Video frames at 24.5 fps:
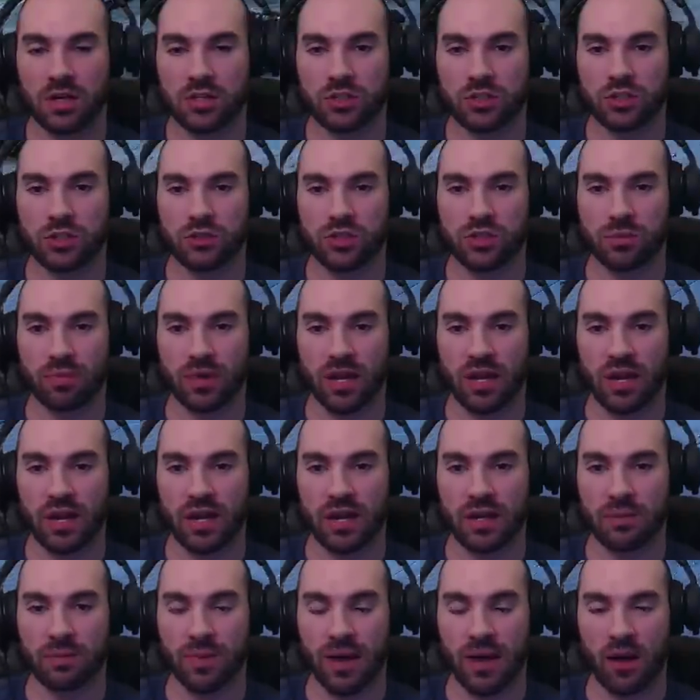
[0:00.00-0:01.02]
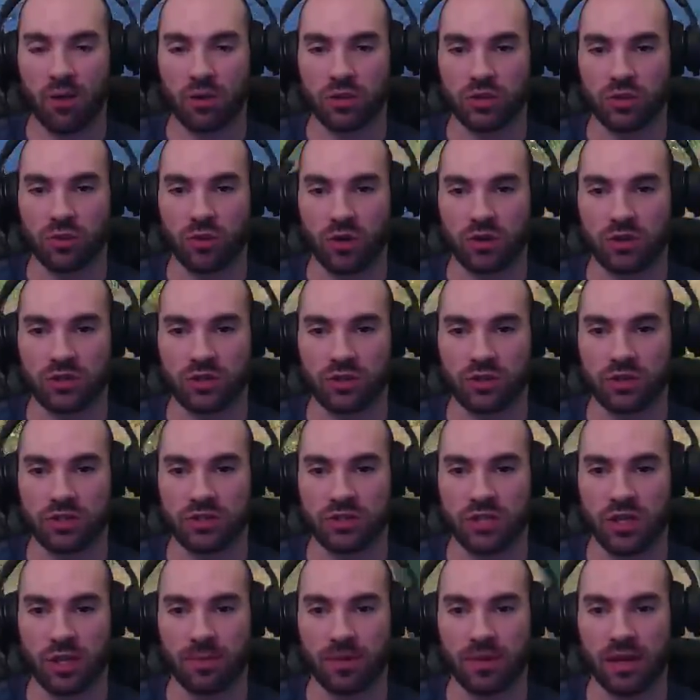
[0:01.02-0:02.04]
to supply power to our
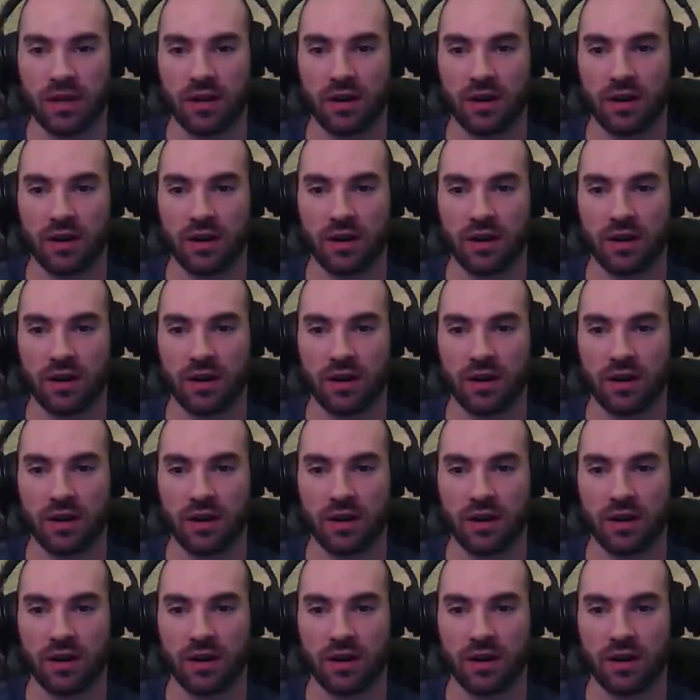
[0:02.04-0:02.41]
turrets up there.